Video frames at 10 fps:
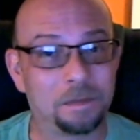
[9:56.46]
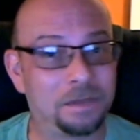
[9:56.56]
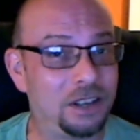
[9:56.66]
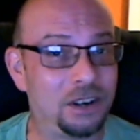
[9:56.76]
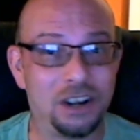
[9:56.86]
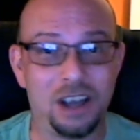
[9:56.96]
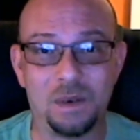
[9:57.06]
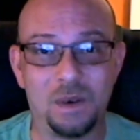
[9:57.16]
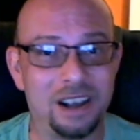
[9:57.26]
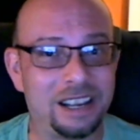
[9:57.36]
They're not
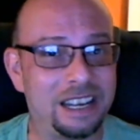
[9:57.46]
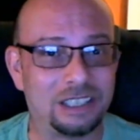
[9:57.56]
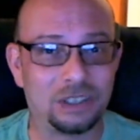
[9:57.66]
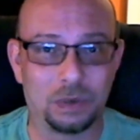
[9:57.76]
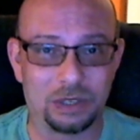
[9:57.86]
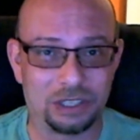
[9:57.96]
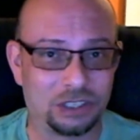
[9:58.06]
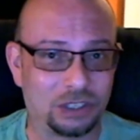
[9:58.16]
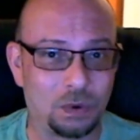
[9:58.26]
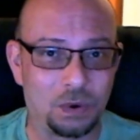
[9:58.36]
walking into a
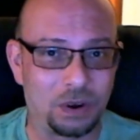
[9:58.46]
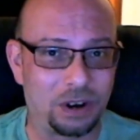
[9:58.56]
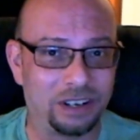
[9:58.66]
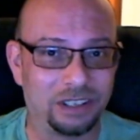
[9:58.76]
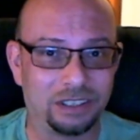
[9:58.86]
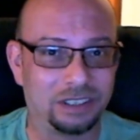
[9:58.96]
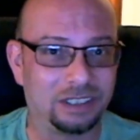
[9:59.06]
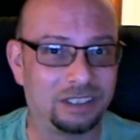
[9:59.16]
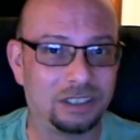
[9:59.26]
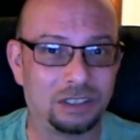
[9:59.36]
store
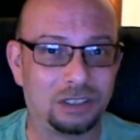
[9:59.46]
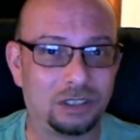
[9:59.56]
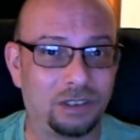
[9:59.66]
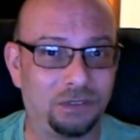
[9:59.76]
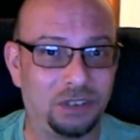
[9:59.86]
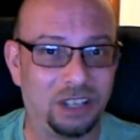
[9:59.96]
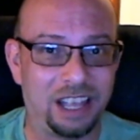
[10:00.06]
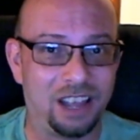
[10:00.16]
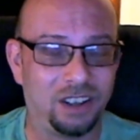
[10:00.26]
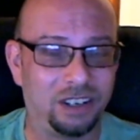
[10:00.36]
to fill
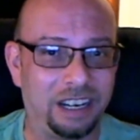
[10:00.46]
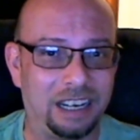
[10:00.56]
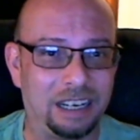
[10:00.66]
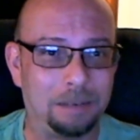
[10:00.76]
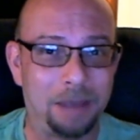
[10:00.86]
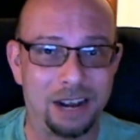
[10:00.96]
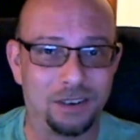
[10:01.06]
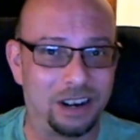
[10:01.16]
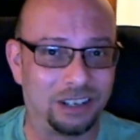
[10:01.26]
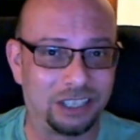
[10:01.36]
out a
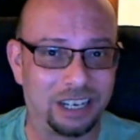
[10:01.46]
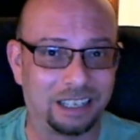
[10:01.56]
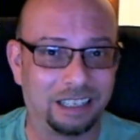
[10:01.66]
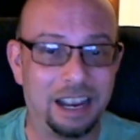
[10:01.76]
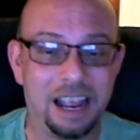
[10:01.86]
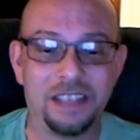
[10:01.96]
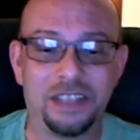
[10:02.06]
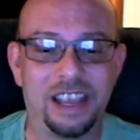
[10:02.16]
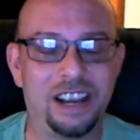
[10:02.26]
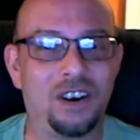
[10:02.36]
background check.
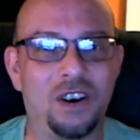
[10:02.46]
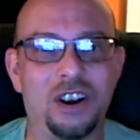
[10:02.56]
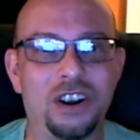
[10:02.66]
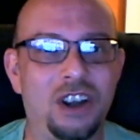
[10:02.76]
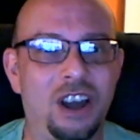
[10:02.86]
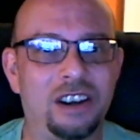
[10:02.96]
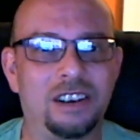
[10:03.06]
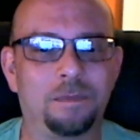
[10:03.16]
They are not